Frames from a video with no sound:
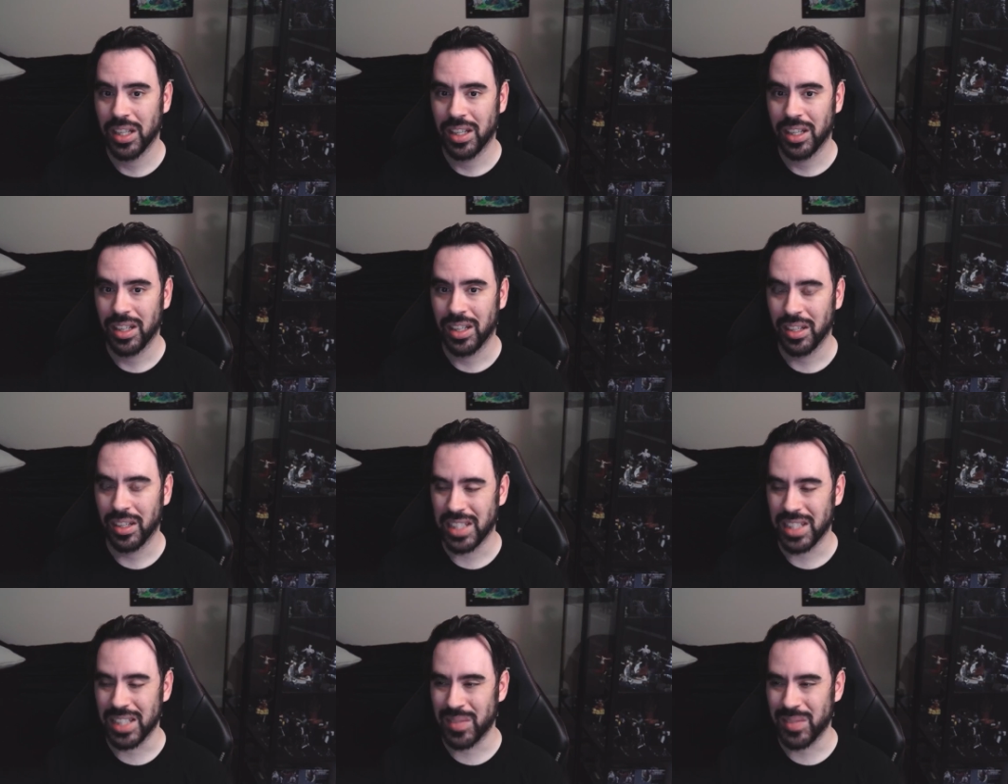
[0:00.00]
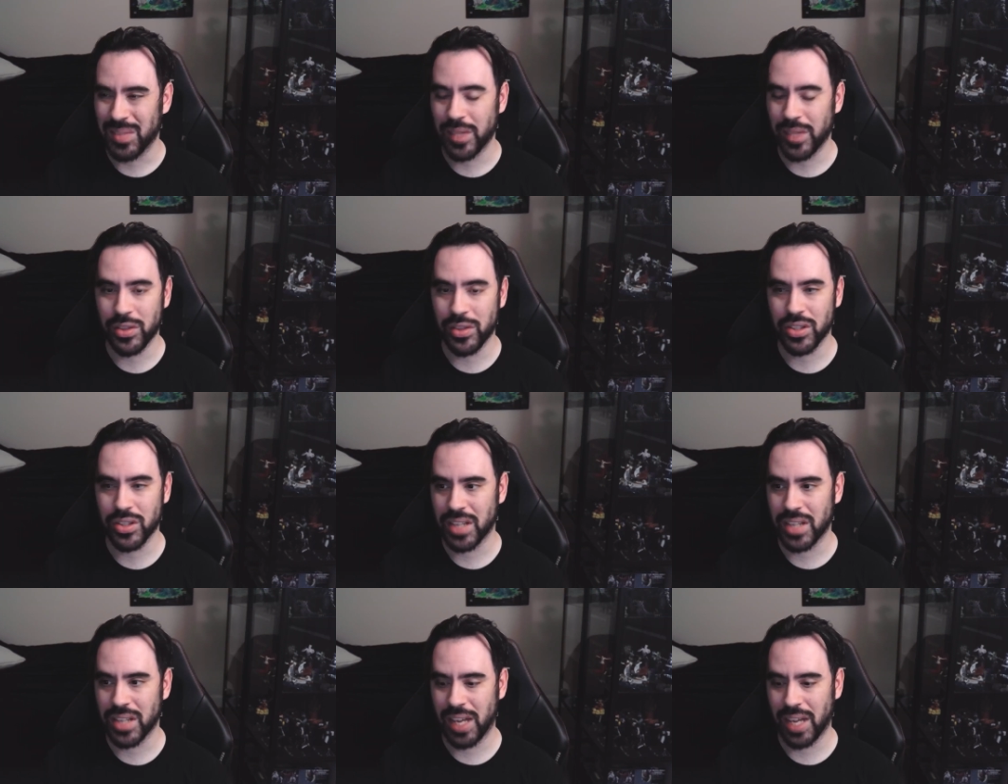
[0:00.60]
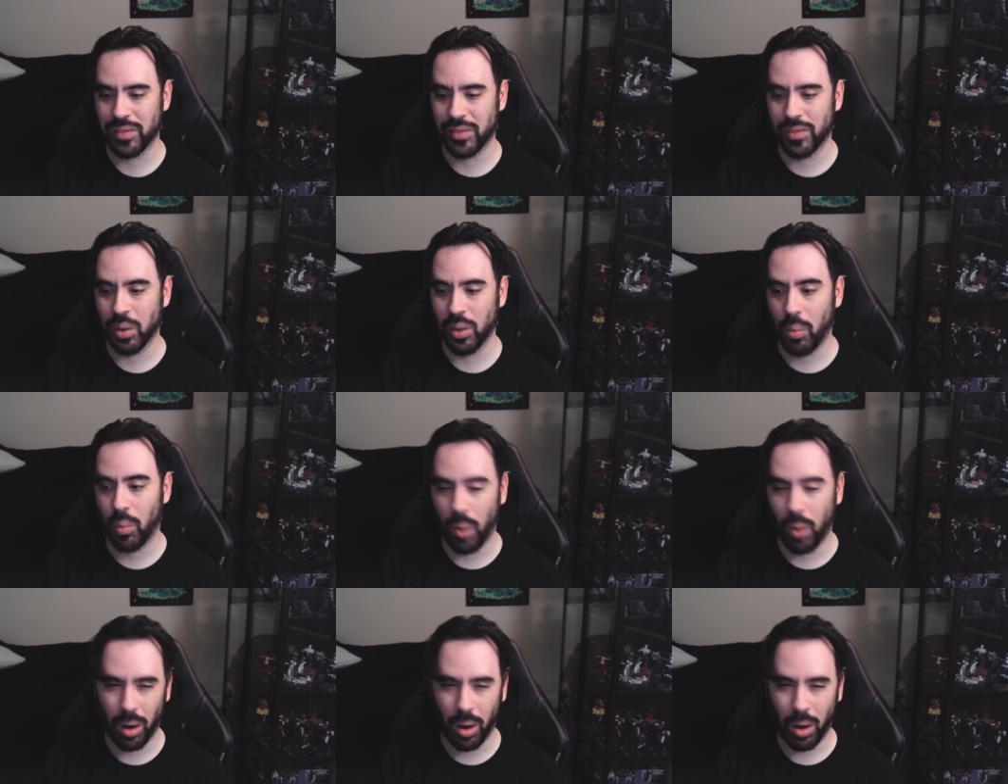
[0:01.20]
Uh, even if you just have the
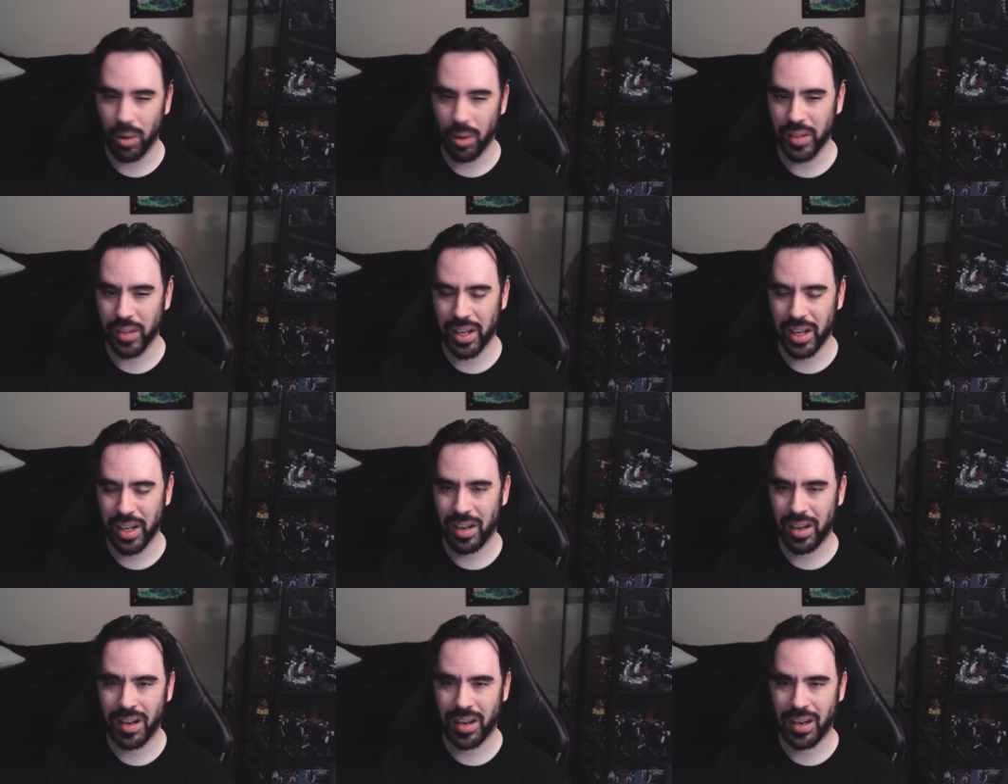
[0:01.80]
wall there,